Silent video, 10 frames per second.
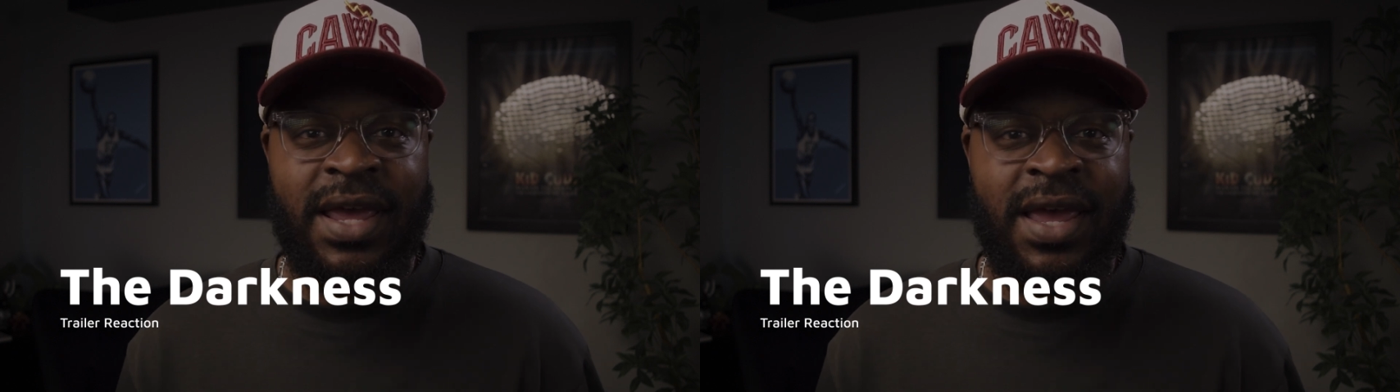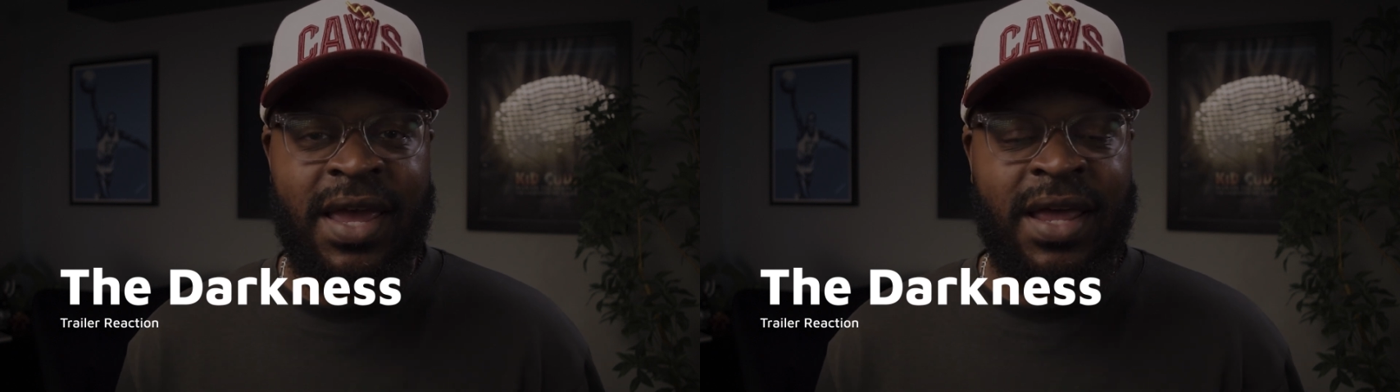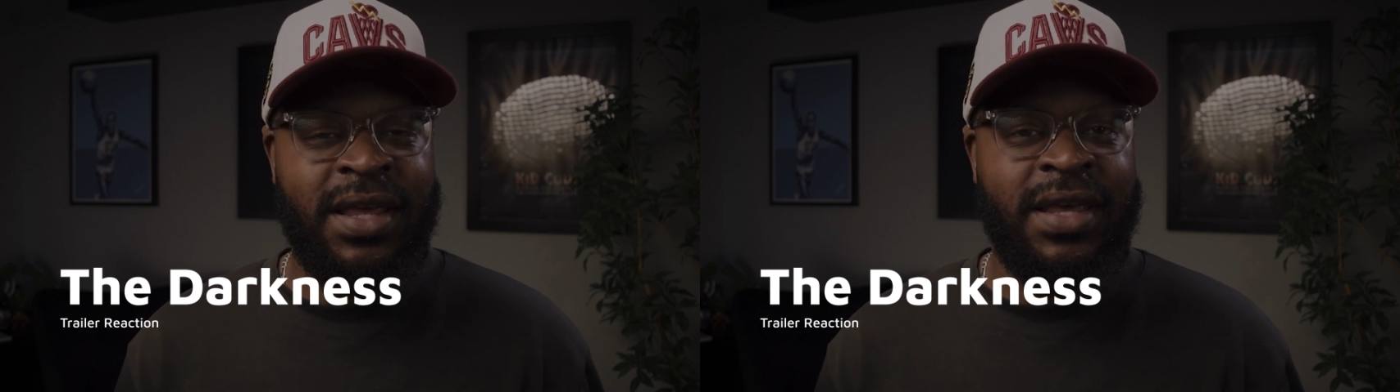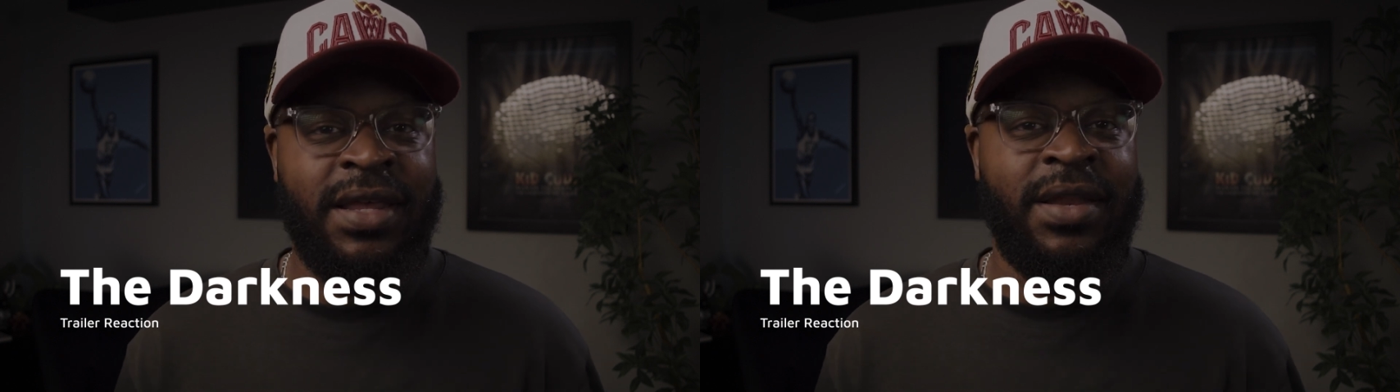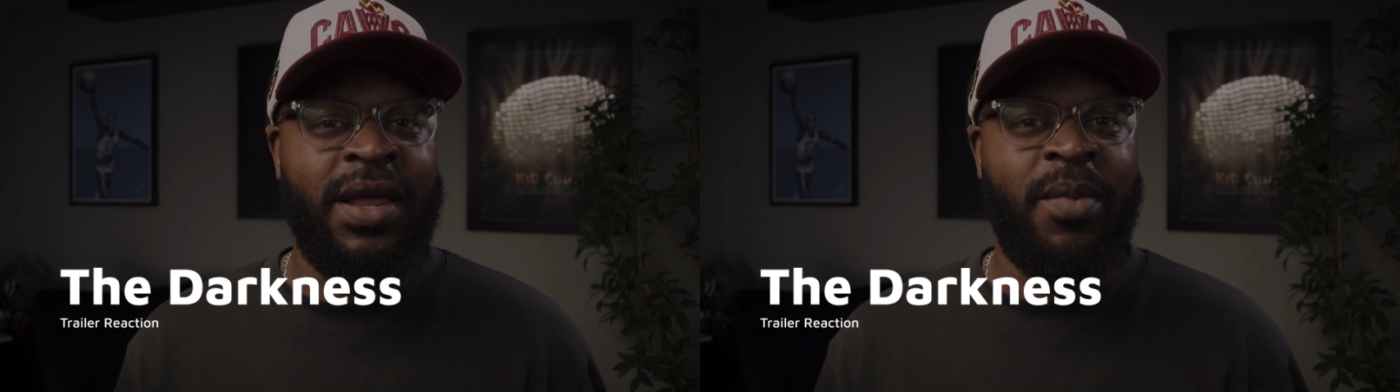and
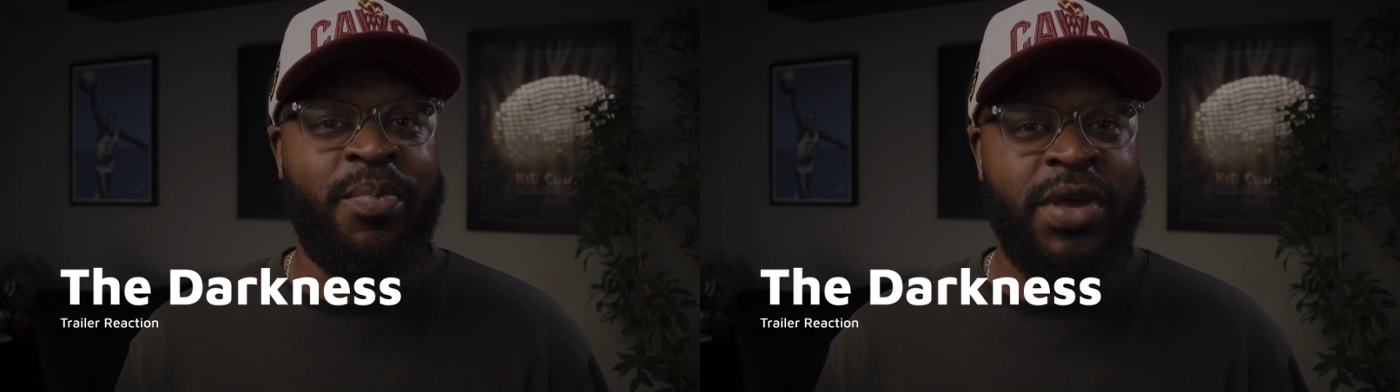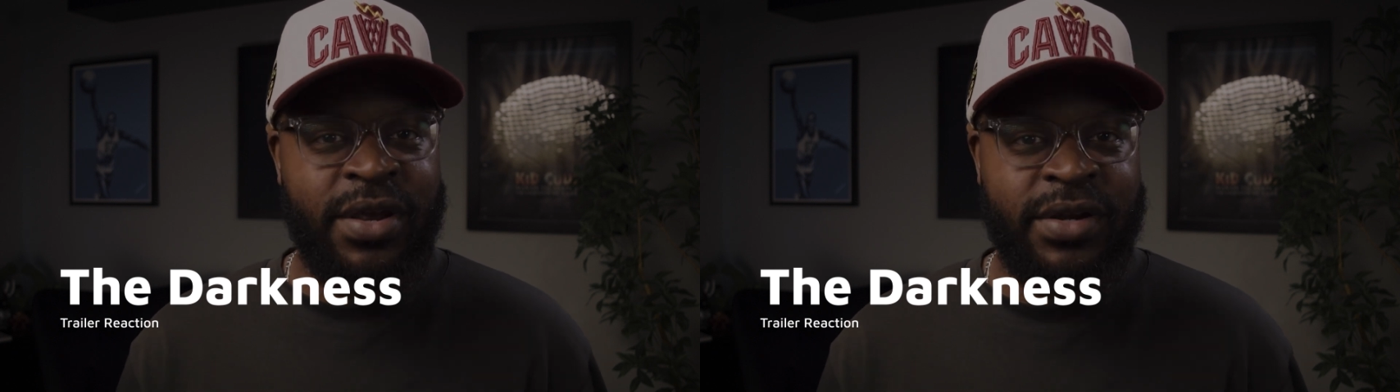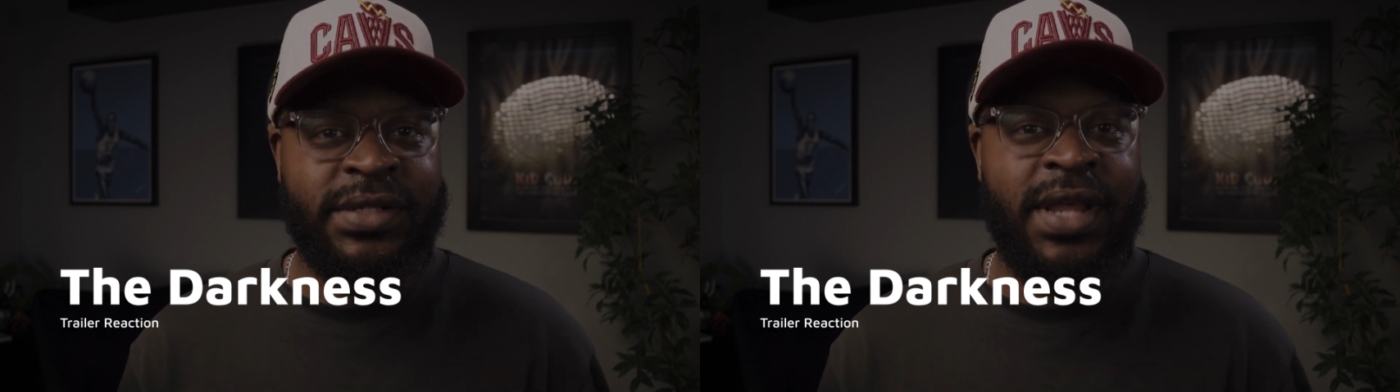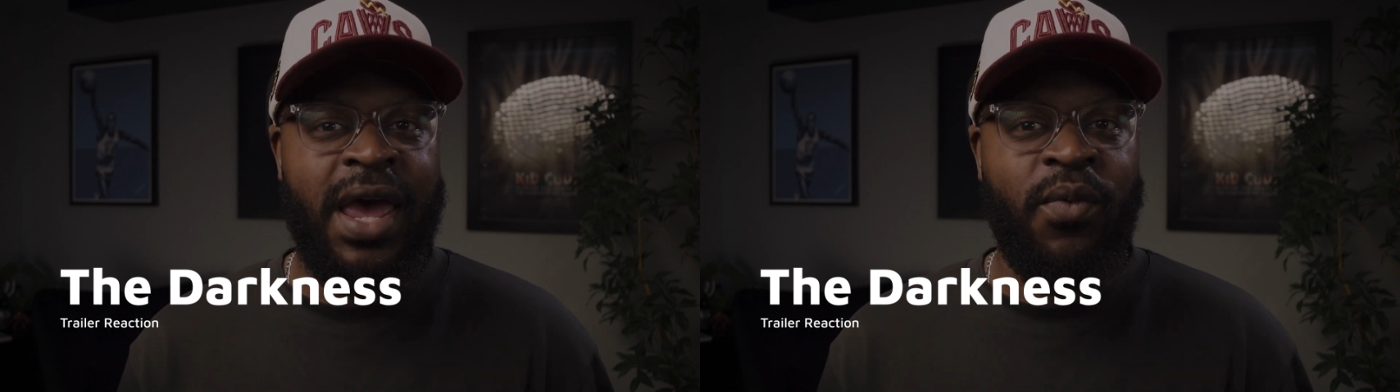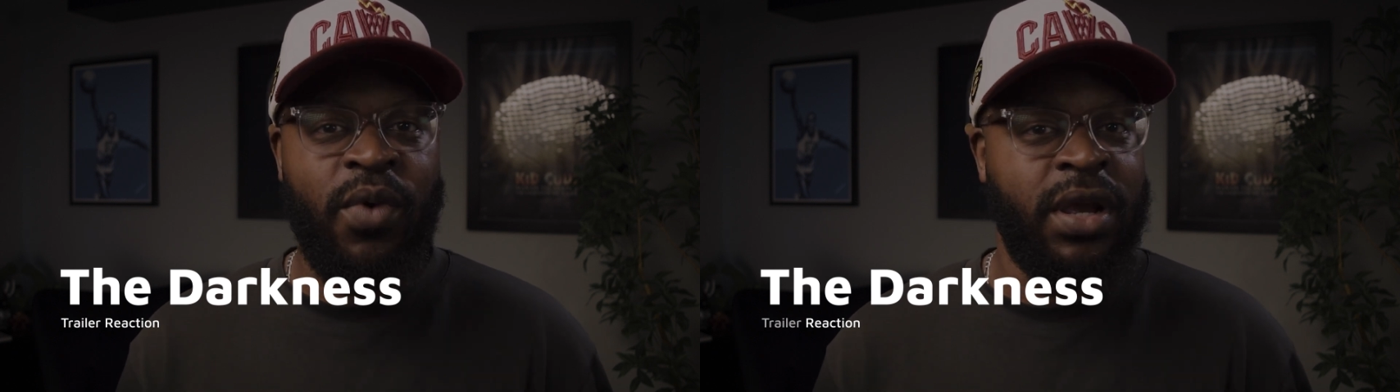it appears
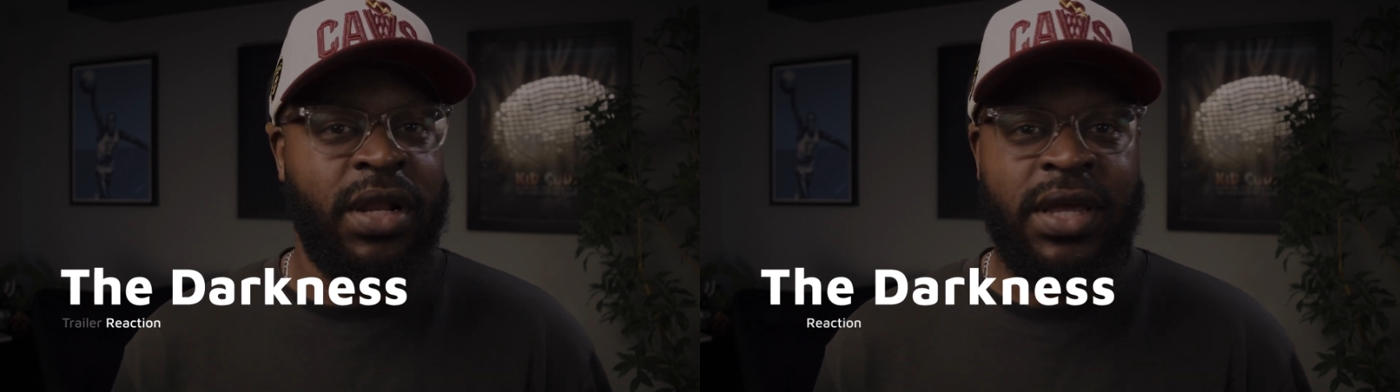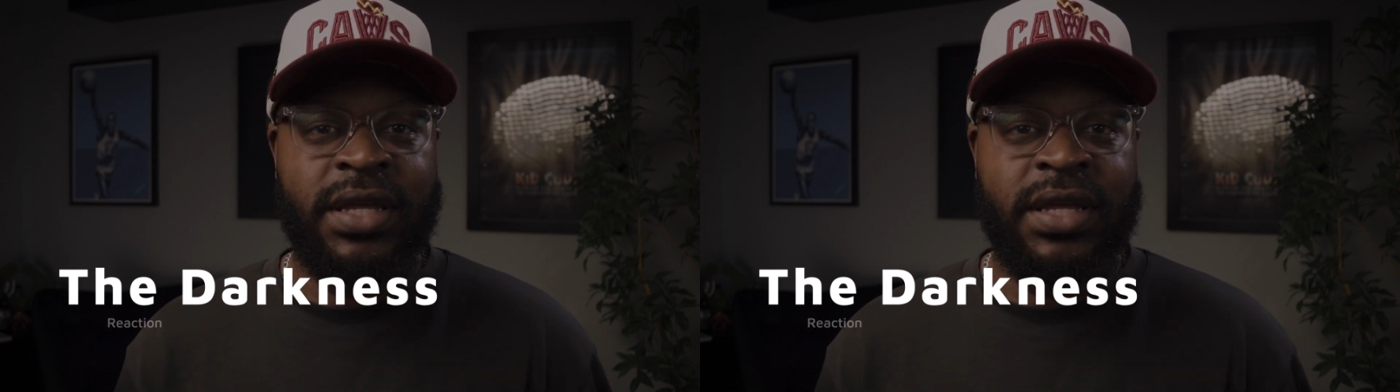that we're gonna